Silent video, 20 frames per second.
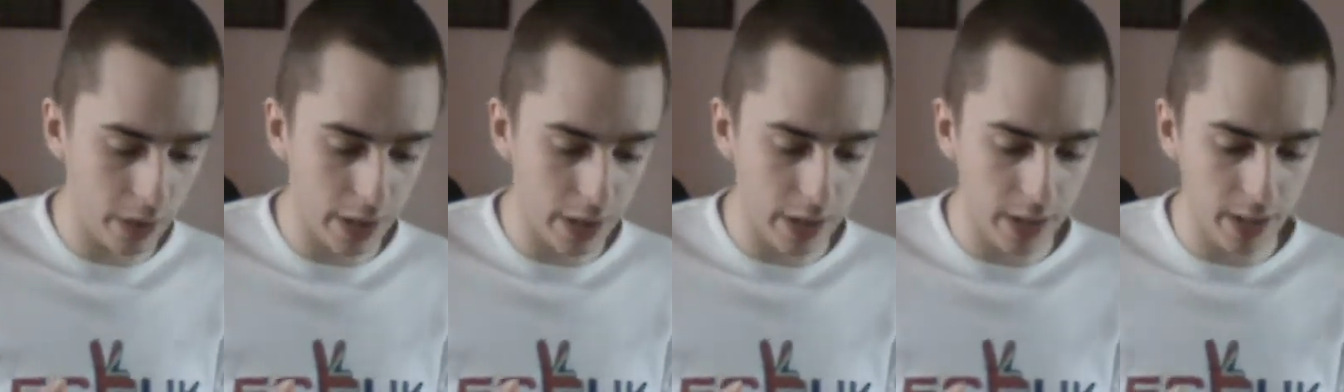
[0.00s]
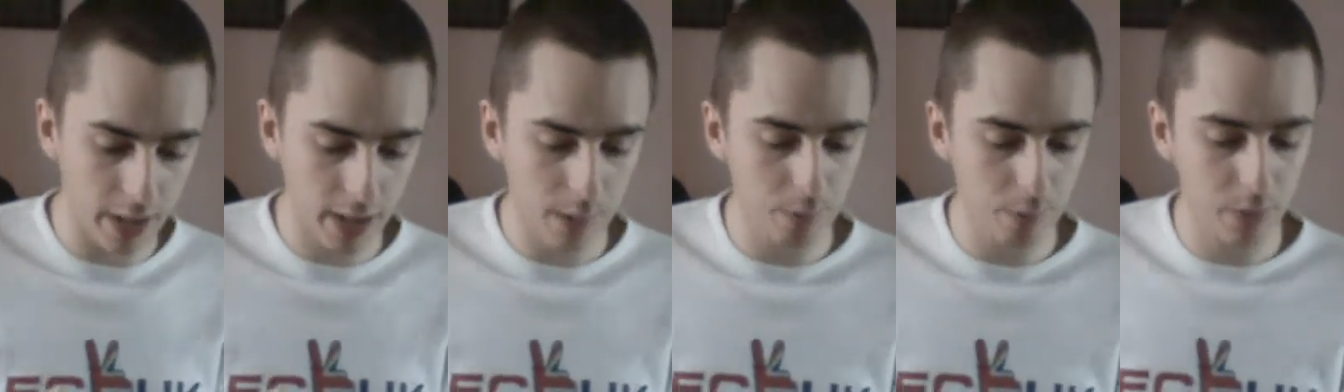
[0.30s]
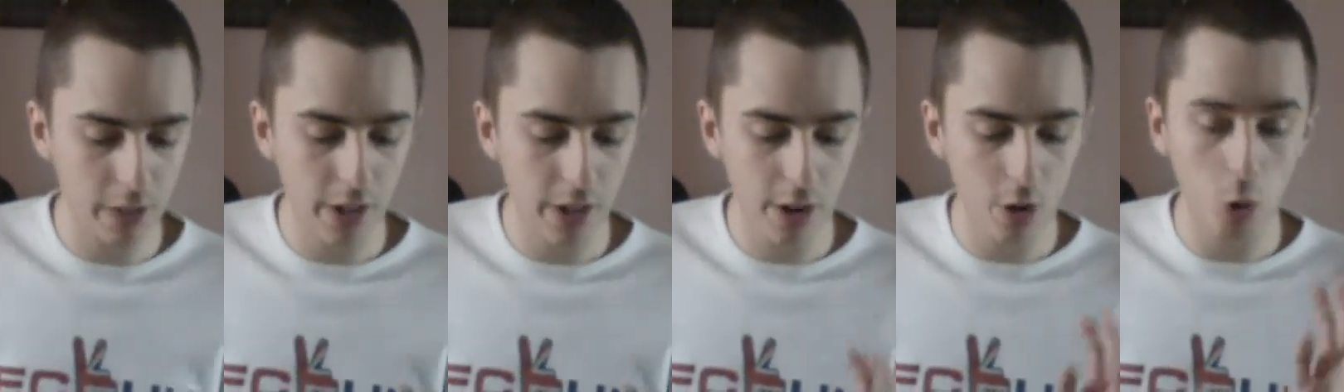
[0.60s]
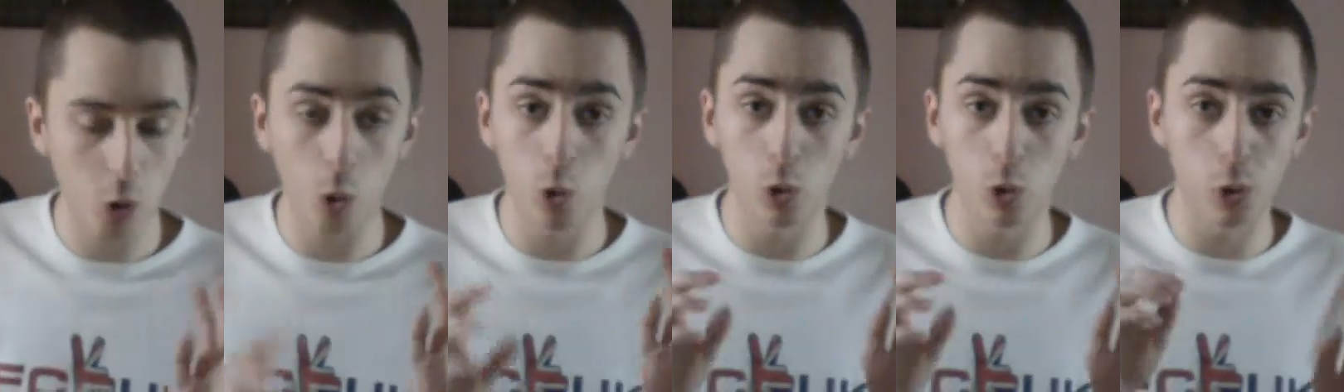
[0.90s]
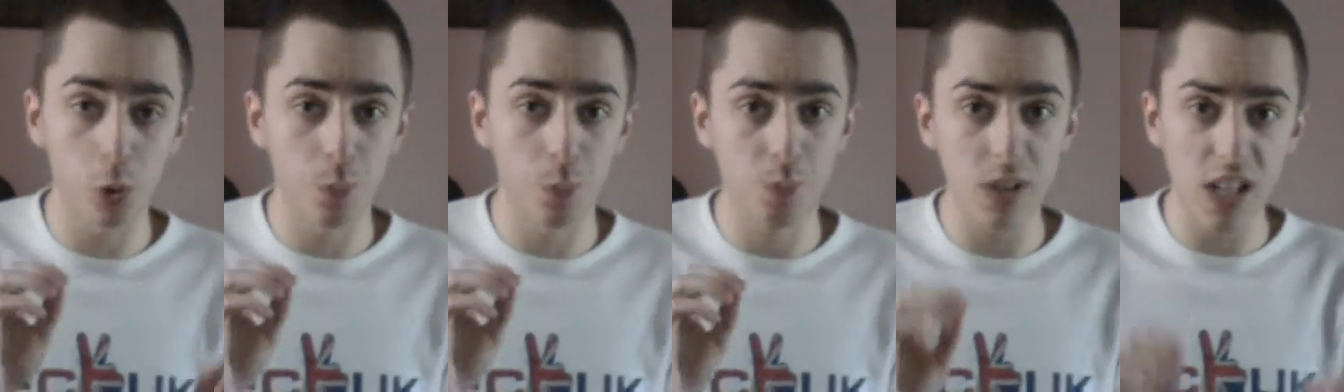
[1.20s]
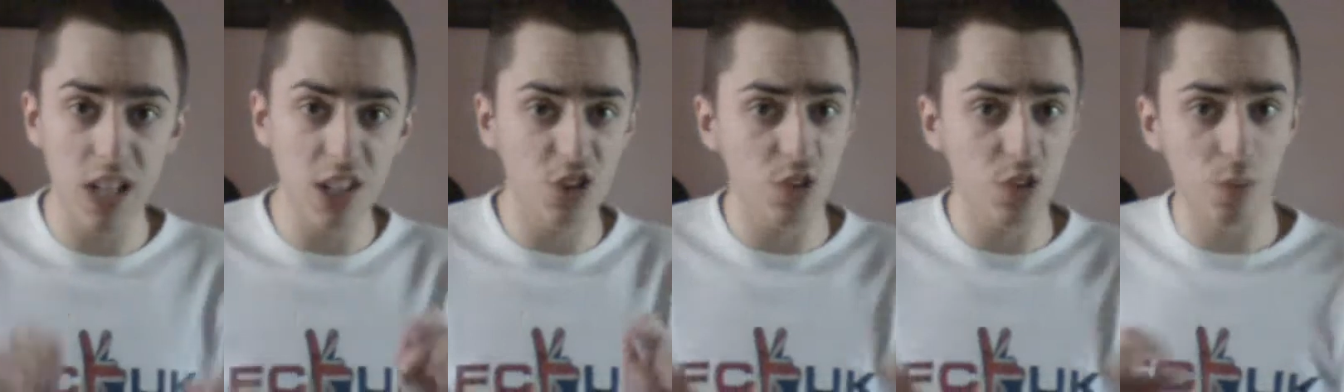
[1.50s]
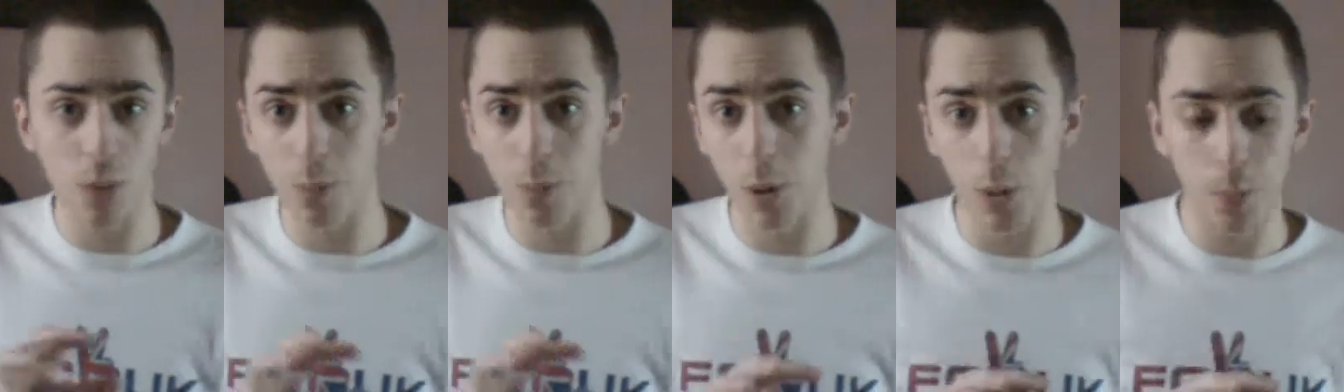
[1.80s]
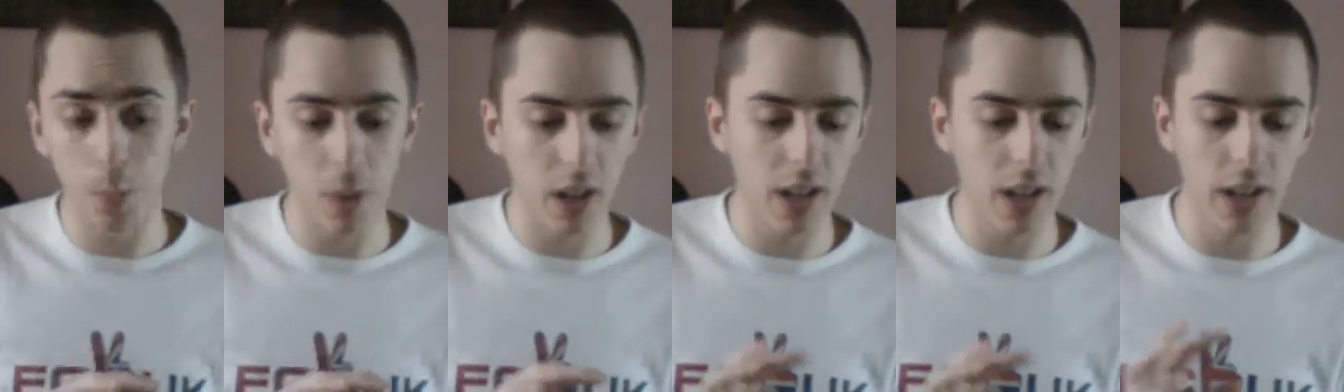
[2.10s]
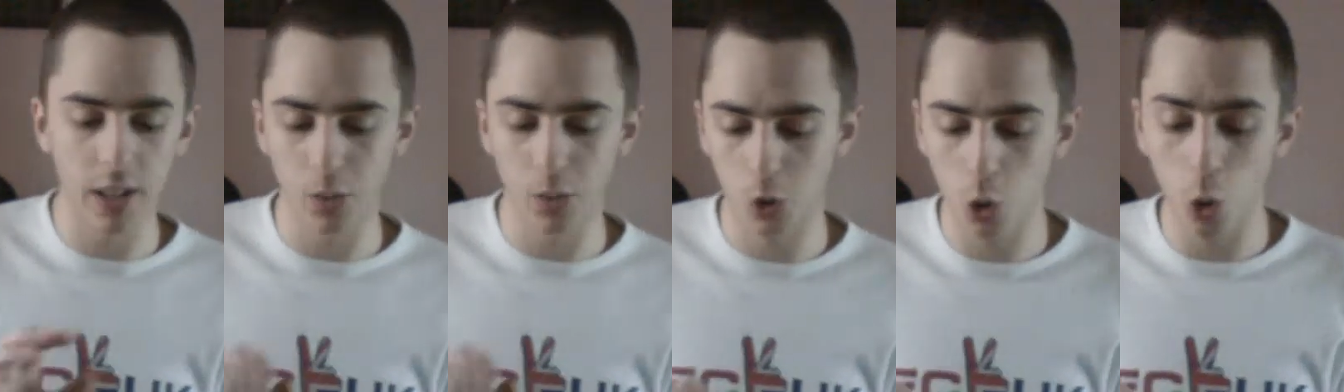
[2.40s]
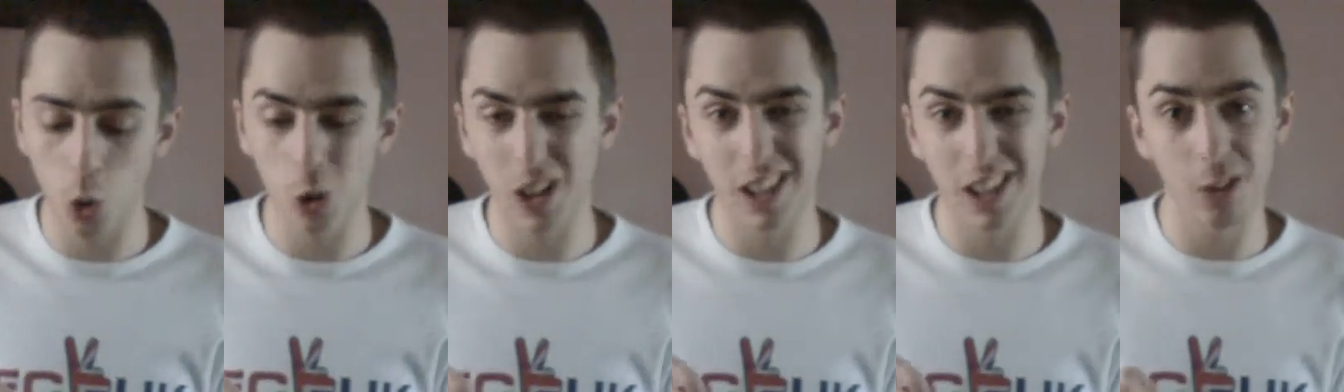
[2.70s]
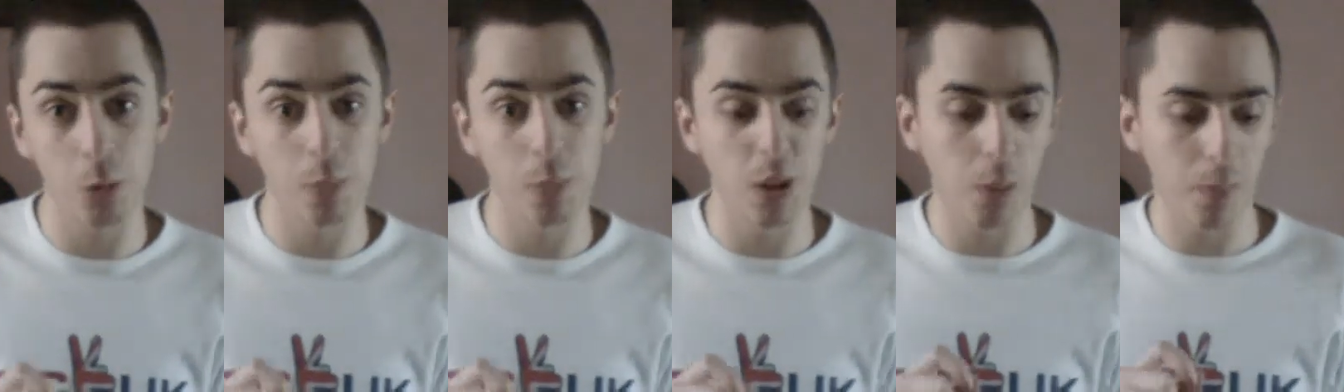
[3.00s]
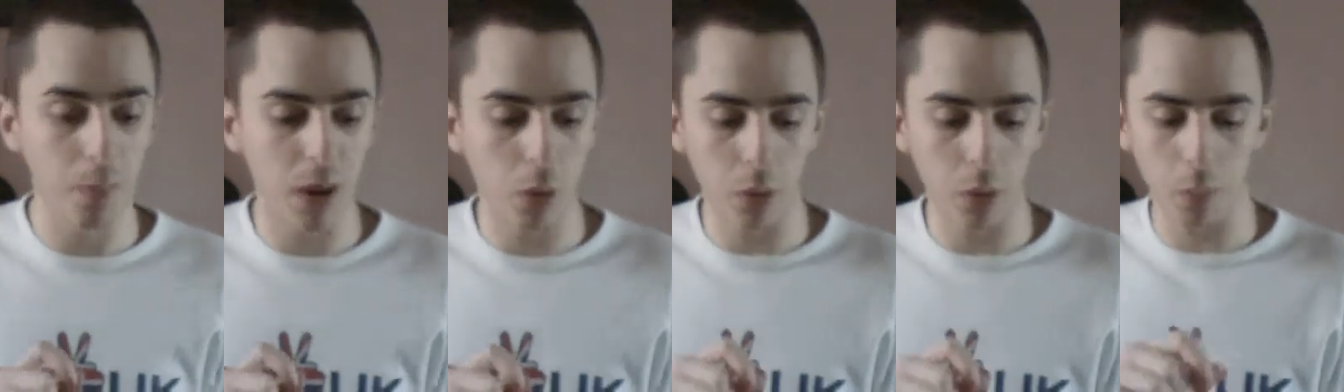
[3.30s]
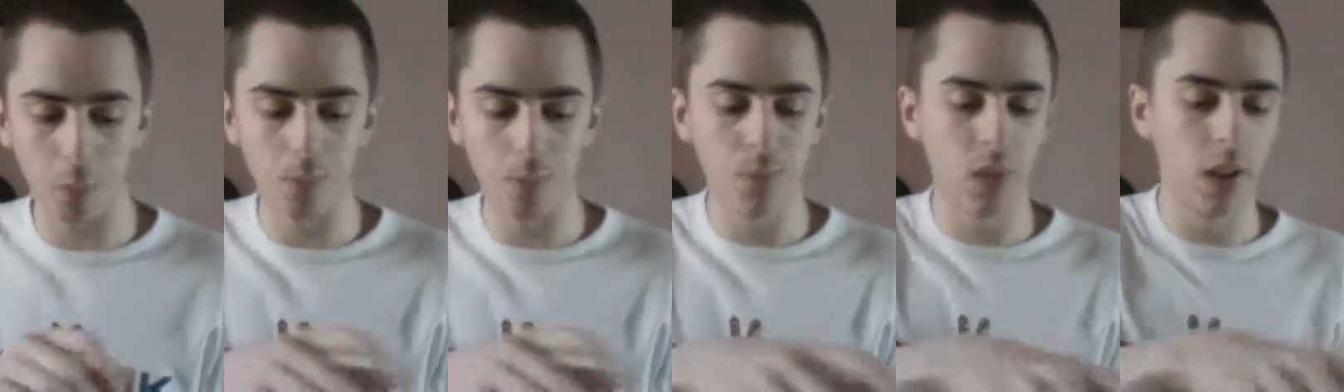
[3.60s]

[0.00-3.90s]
I'm going to hold each of them up and talk a little bit about them.